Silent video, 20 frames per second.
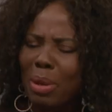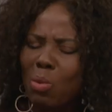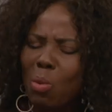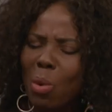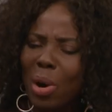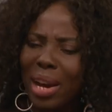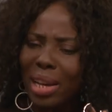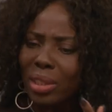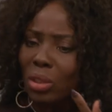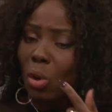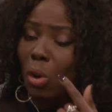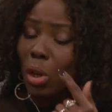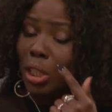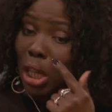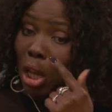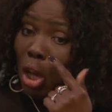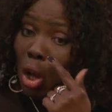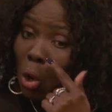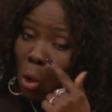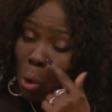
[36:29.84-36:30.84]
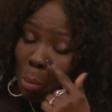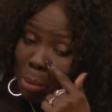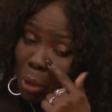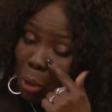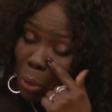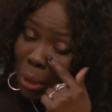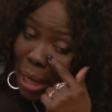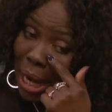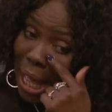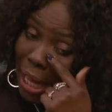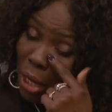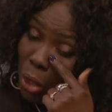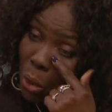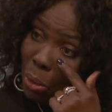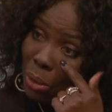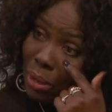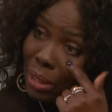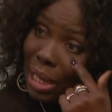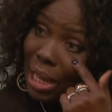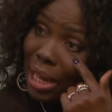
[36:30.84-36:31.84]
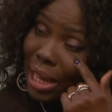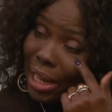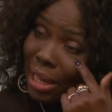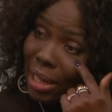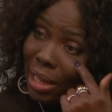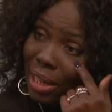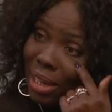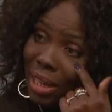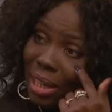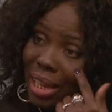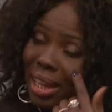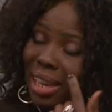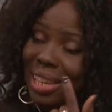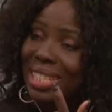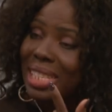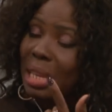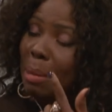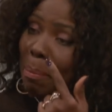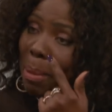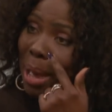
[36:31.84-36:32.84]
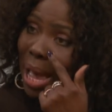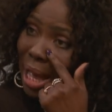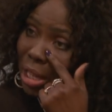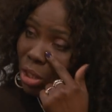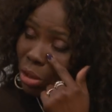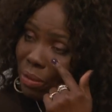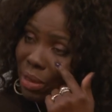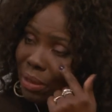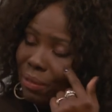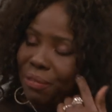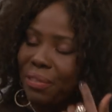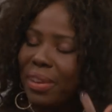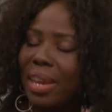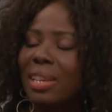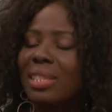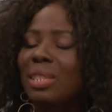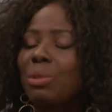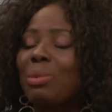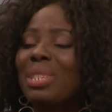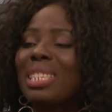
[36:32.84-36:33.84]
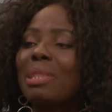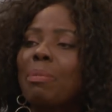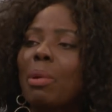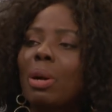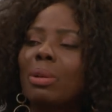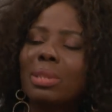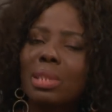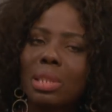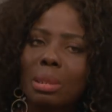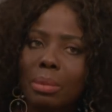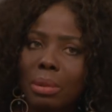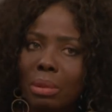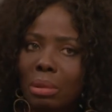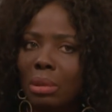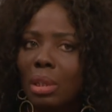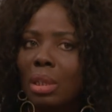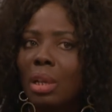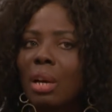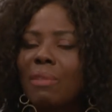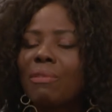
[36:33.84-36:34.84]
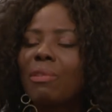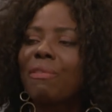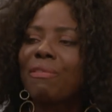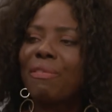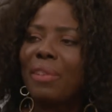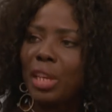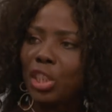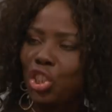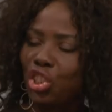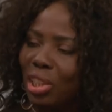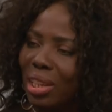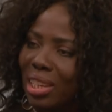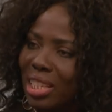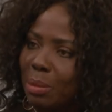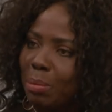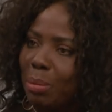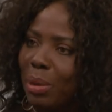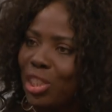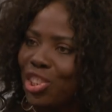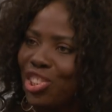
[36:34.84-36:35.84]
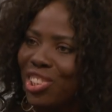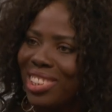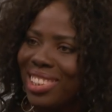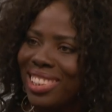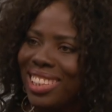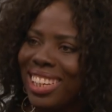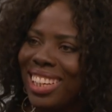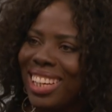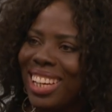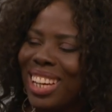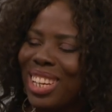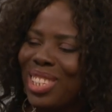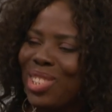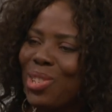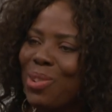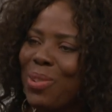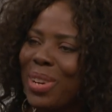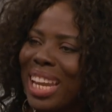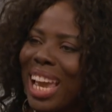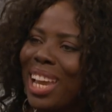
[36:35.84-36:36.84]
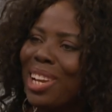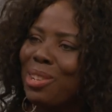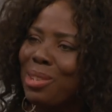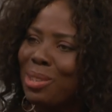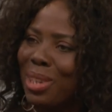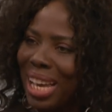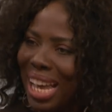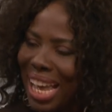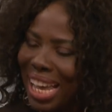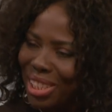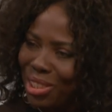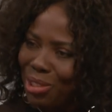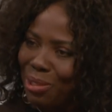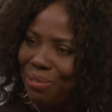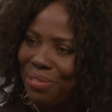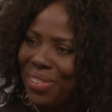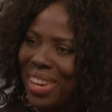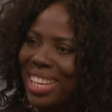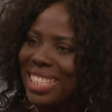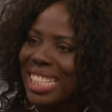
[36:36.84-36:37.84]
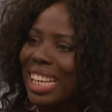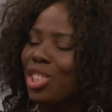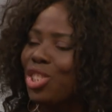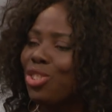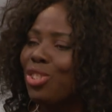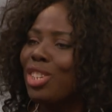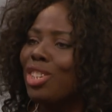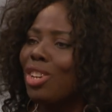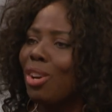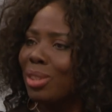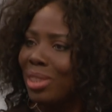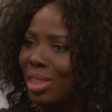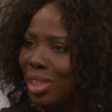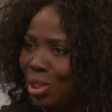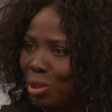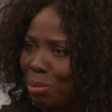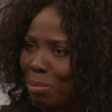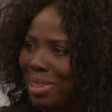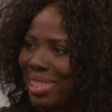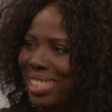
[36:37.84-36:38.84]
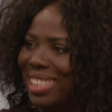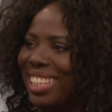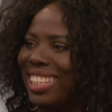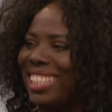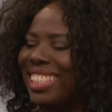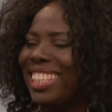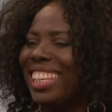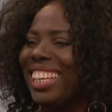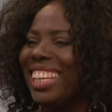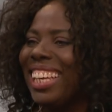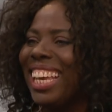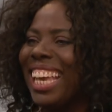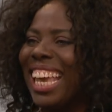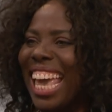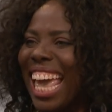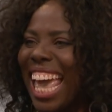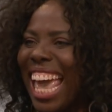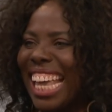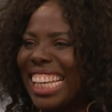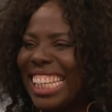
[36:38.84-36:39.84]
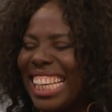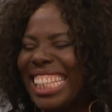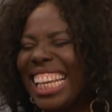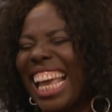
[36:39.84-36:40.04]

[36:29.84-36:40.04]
word called the orbiculi oculi. Mm-hmm. It's the part of the face responsible for facial expression. Mm. So when I look at your face as you're nodding to me, Cecie and